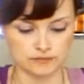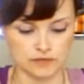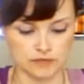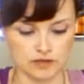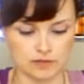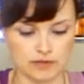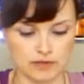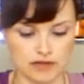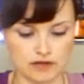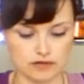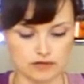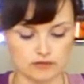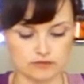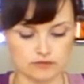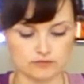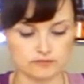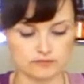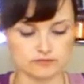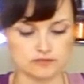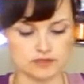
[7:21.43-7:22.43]
about
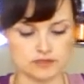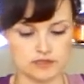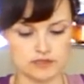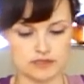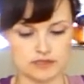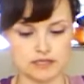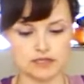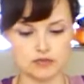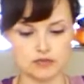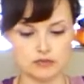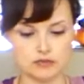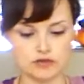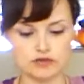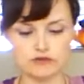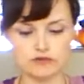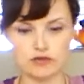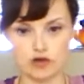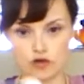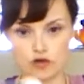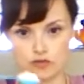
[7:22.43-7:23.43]
a teaspoon
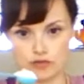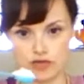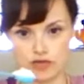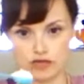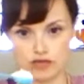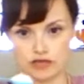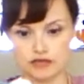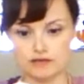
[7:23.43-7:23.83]
of the oatmeal